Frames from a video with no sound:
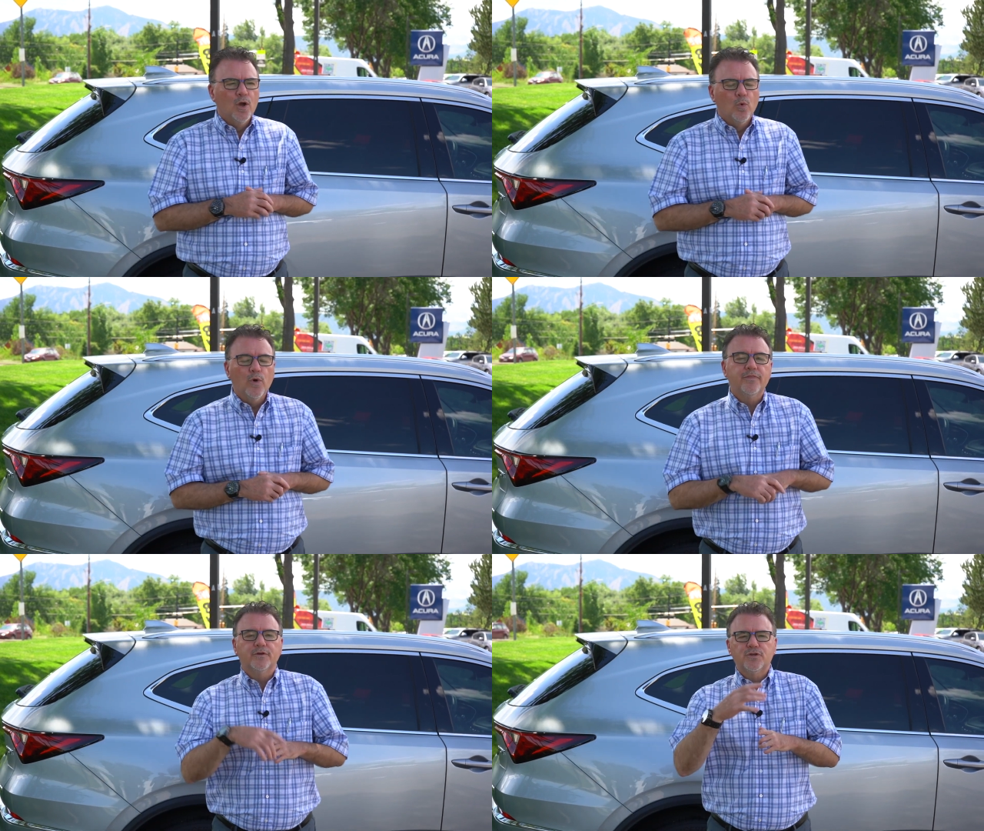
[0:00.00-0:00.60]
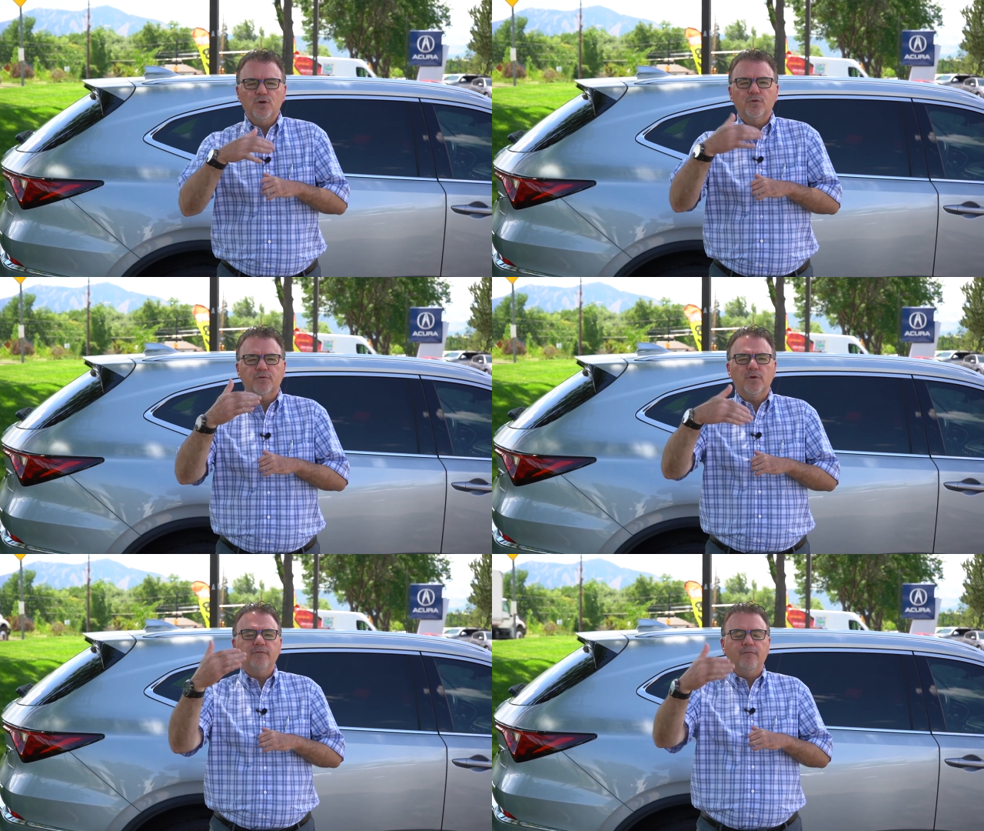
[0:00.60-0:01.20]
with the 2,
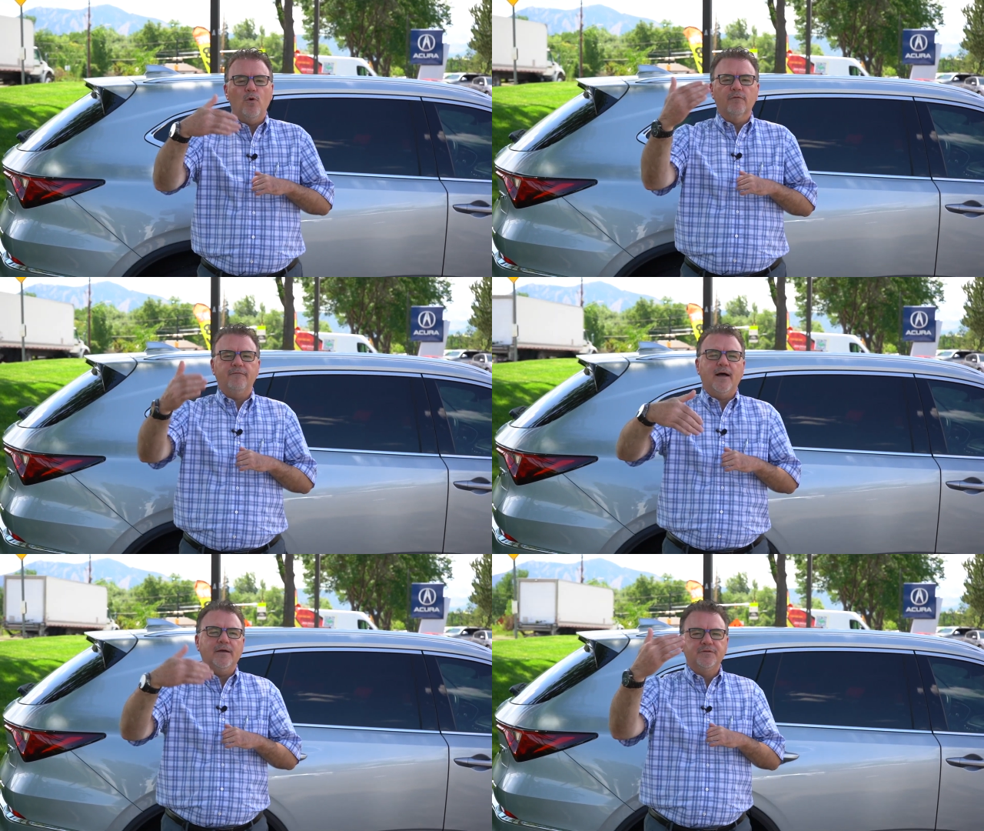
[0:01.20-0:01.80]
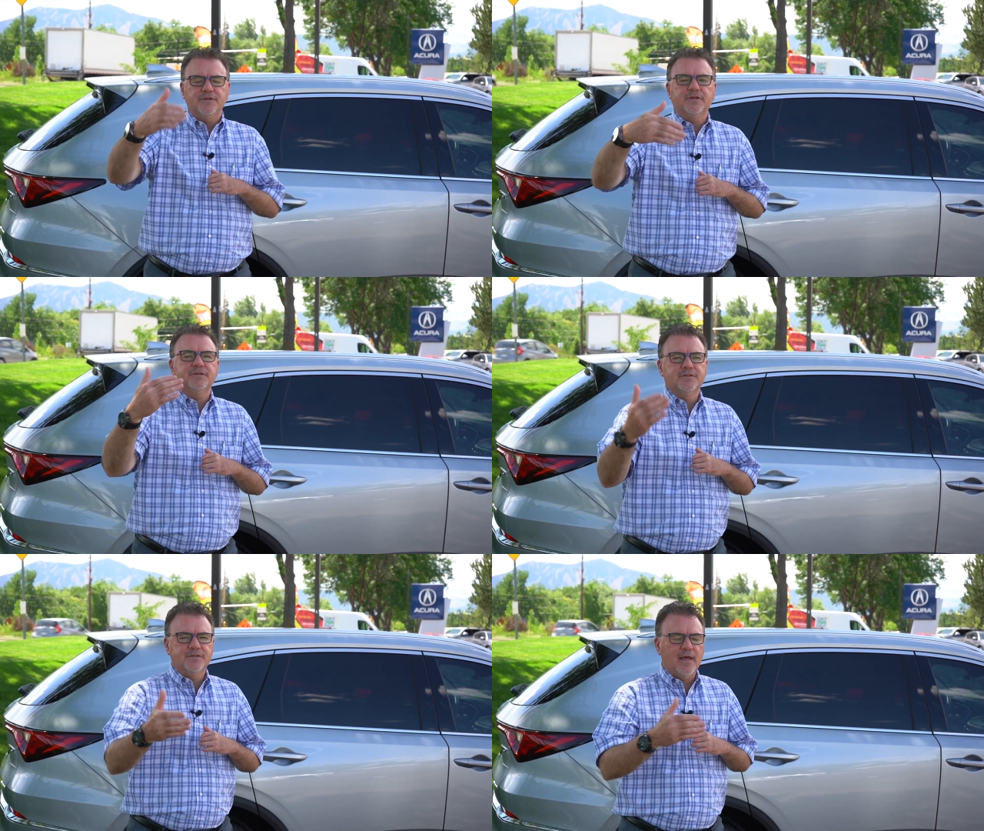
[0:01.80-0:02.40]
3, 4, 5, 6,
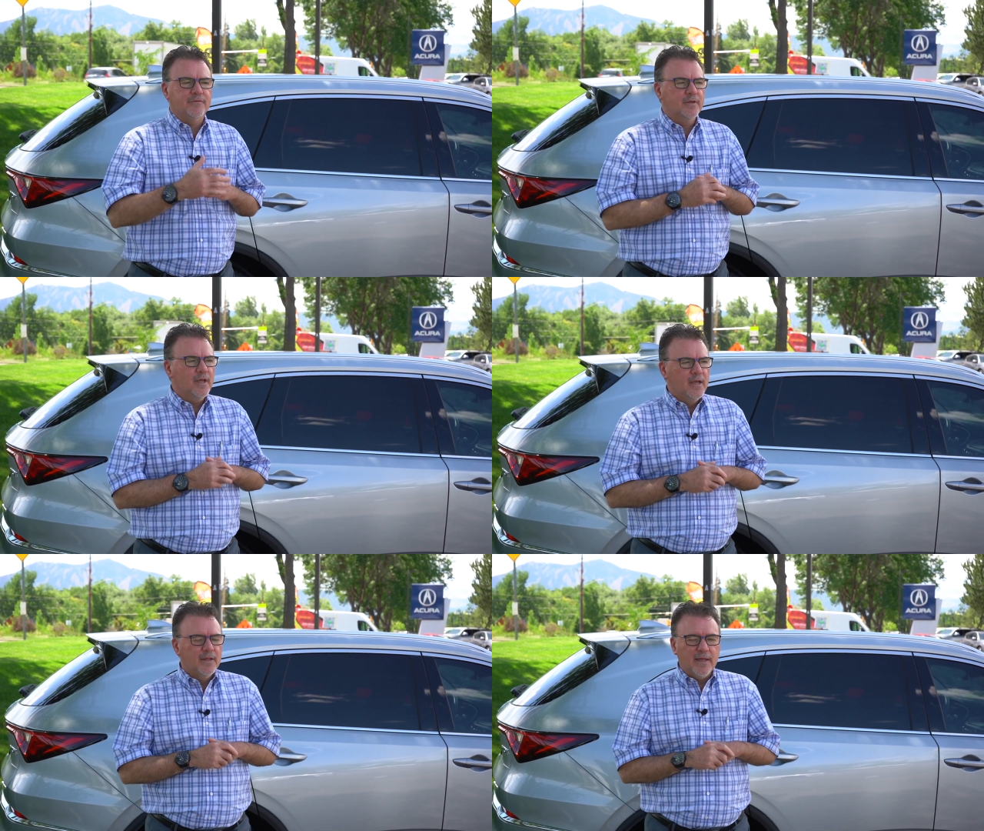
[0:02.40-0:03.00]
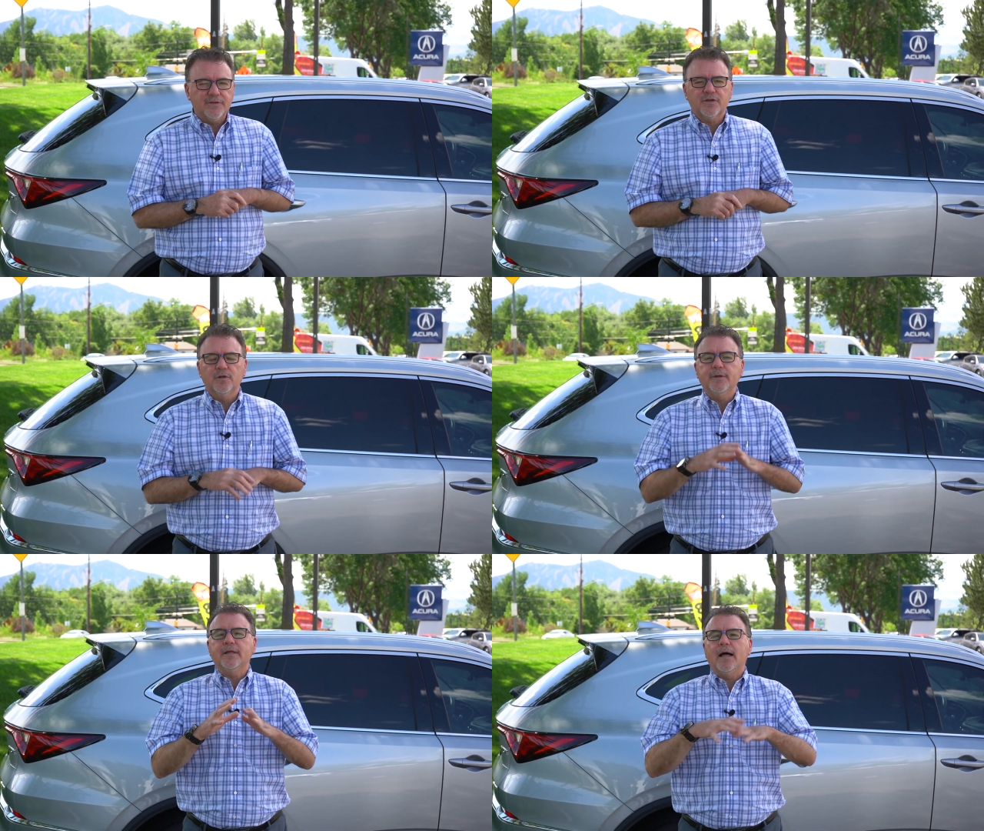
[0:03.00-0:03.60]
and 7, that's going
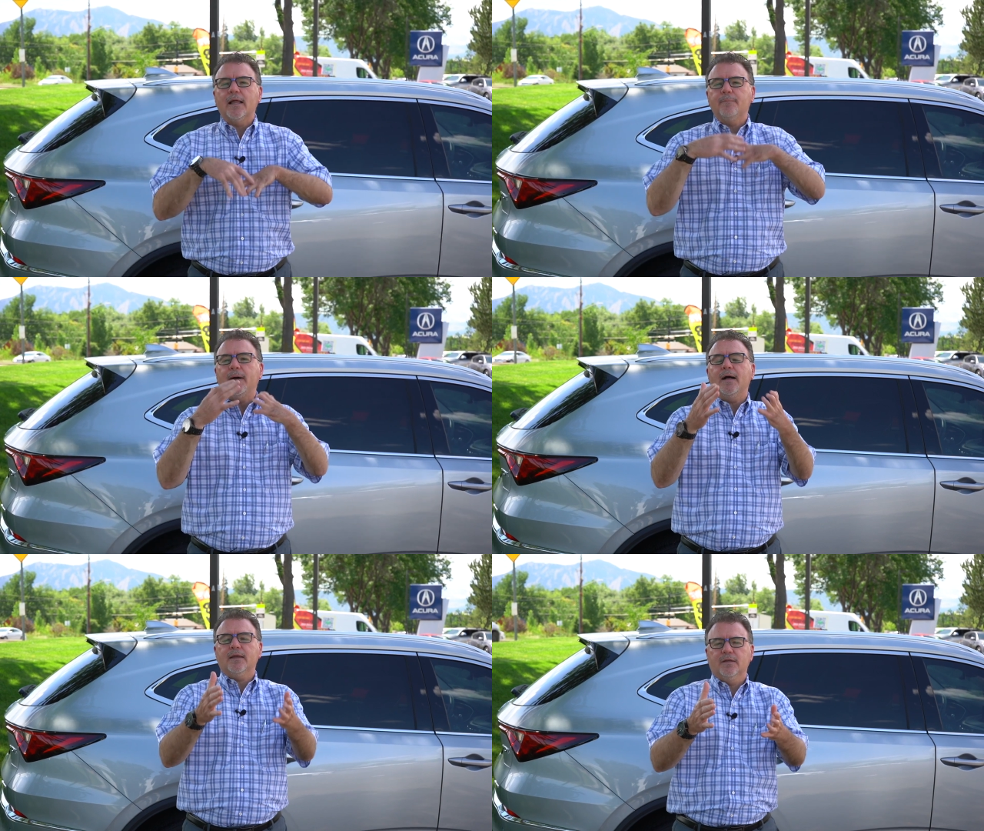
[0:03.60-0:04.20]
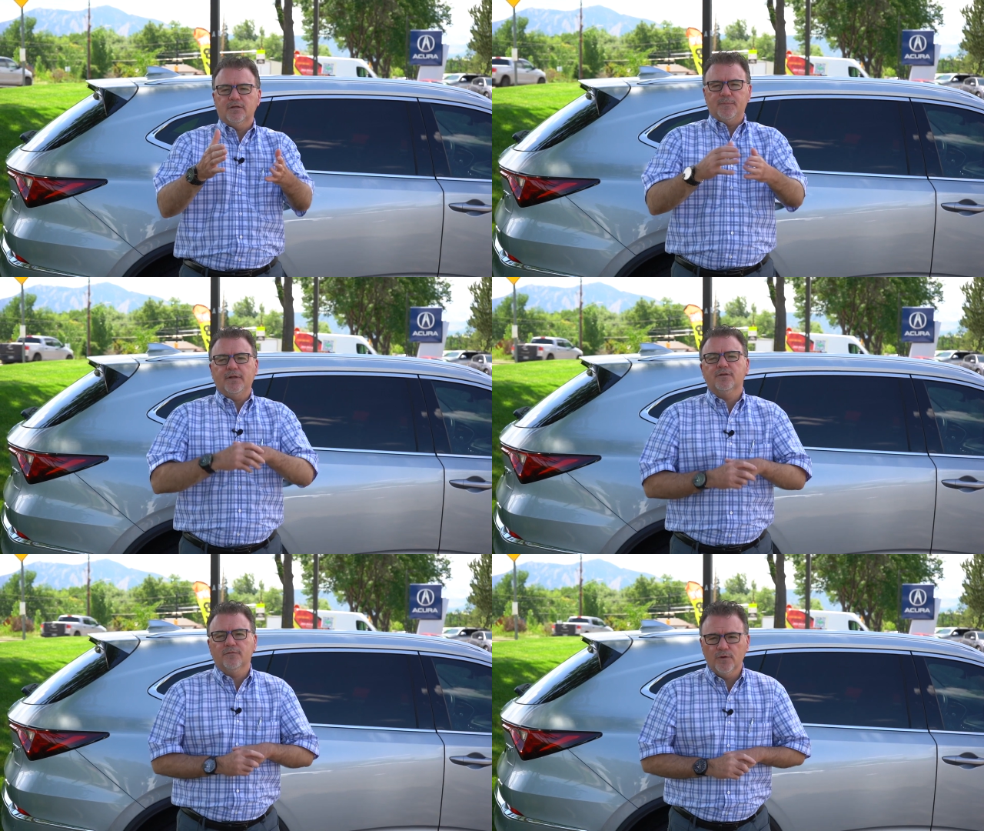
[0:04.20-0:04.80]
to be an out-of-pocket
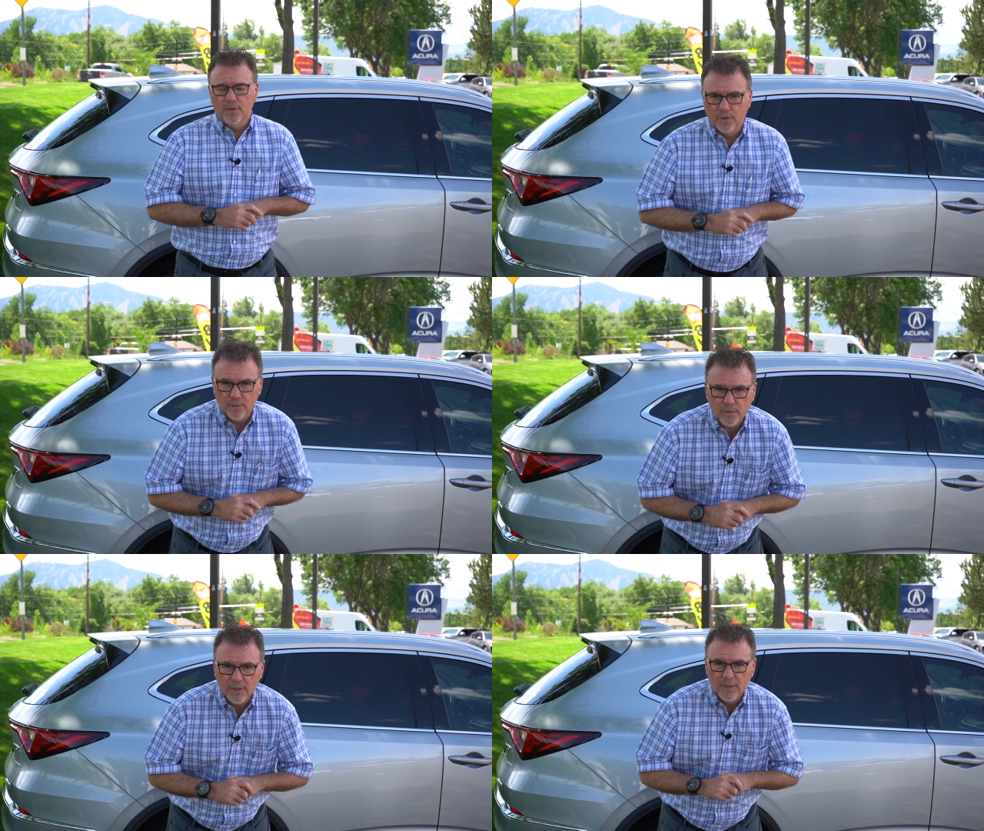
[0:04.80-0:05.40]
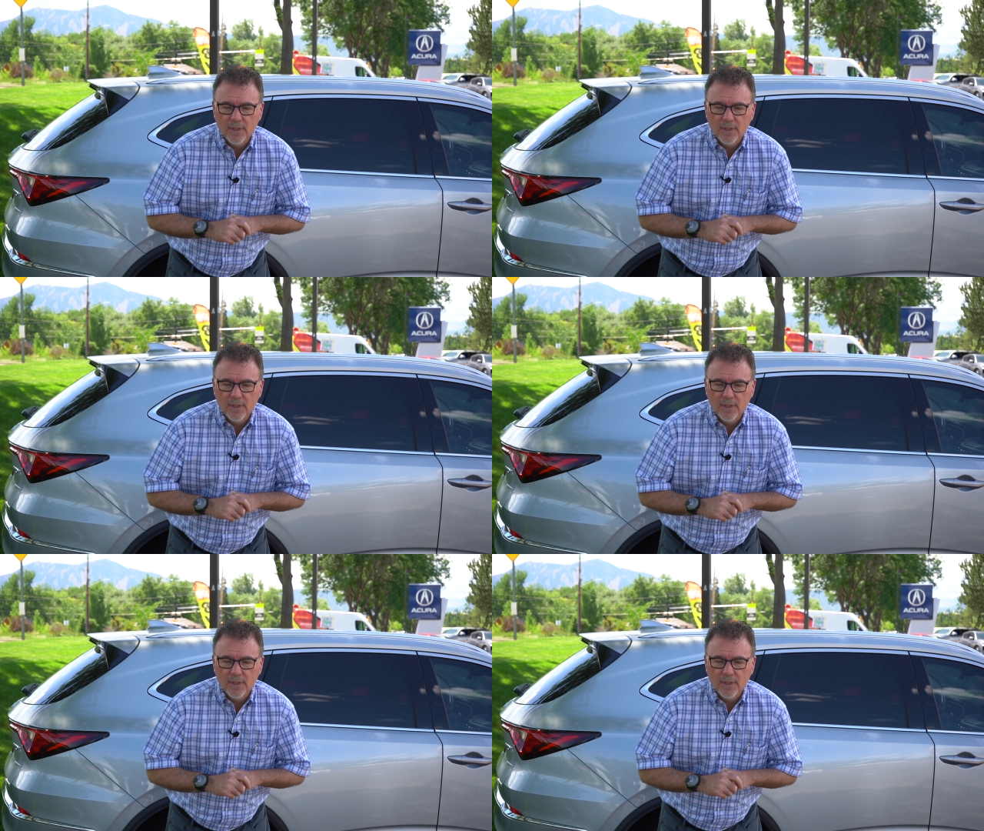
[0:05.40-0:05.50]
expense for you.